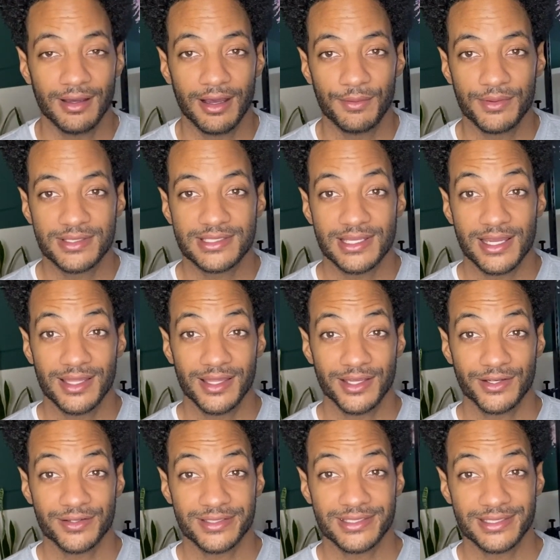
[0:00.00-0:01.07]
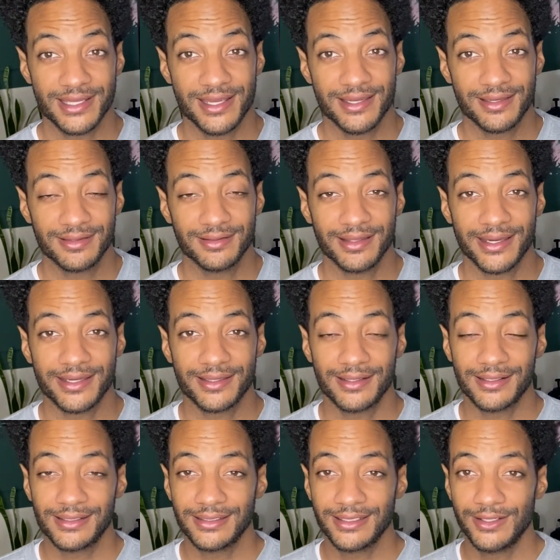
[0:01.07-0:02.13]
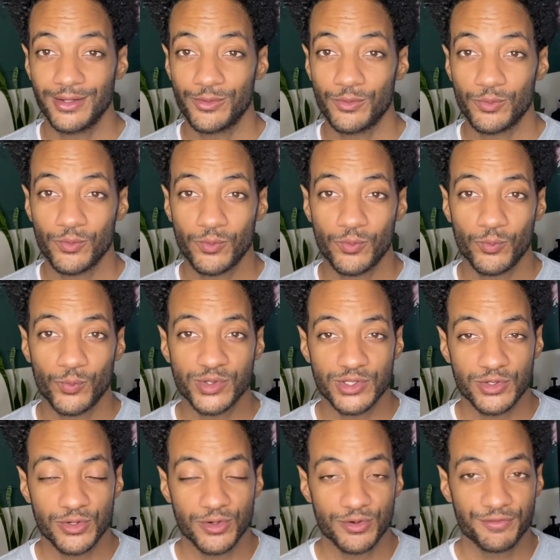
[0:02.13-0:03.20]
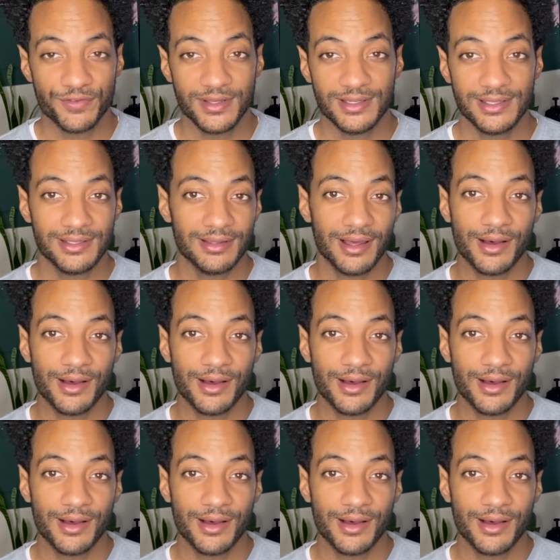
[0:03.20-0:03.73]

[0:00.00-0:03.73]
I would say like your snake, when you're feeding,